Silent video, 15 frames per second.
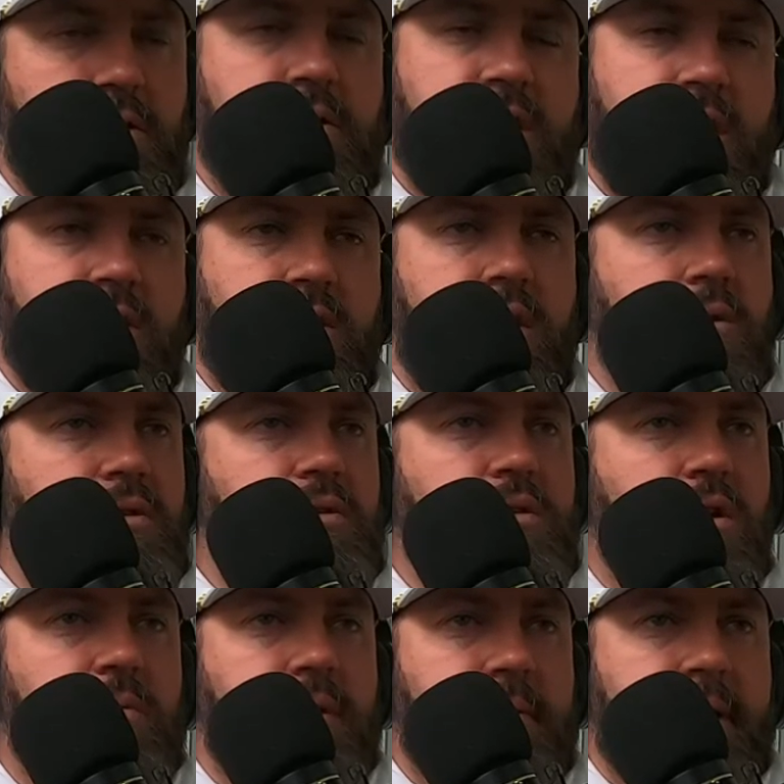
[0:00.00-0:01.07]
You did. You know, you
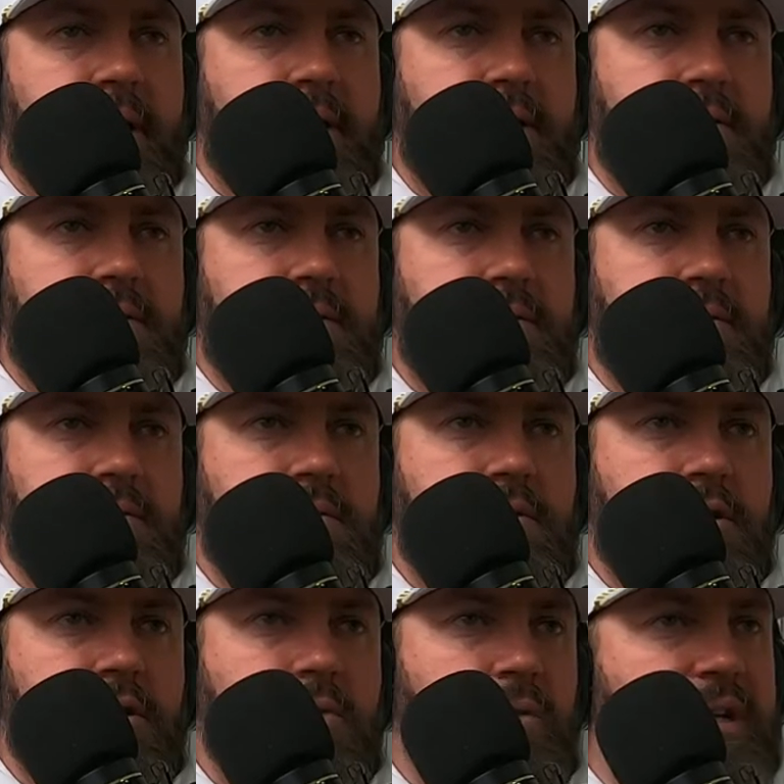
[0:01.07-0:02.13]
told me about it, but I
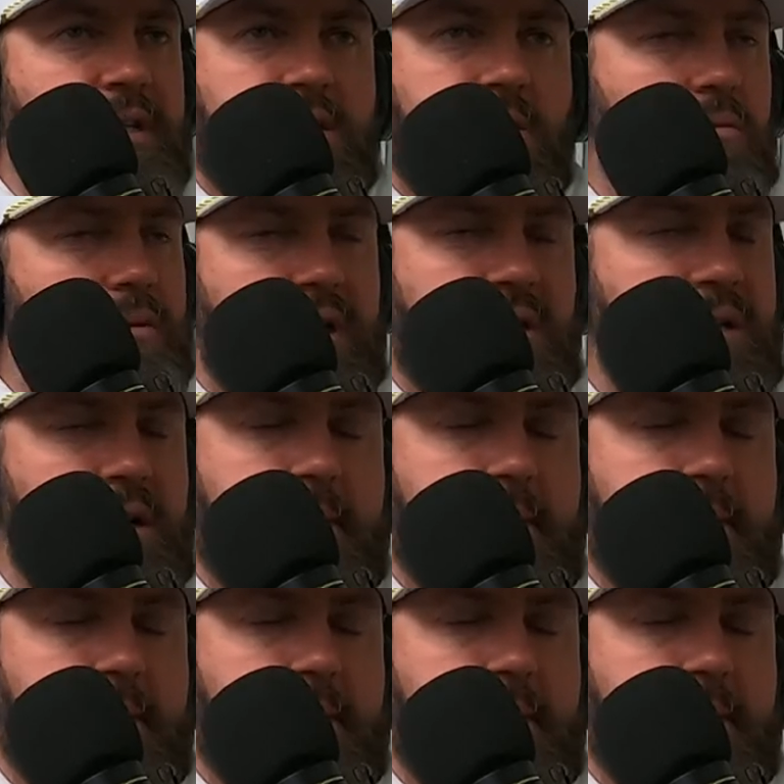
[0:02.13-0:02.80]
didn't say it on the show. We didn't did talk I?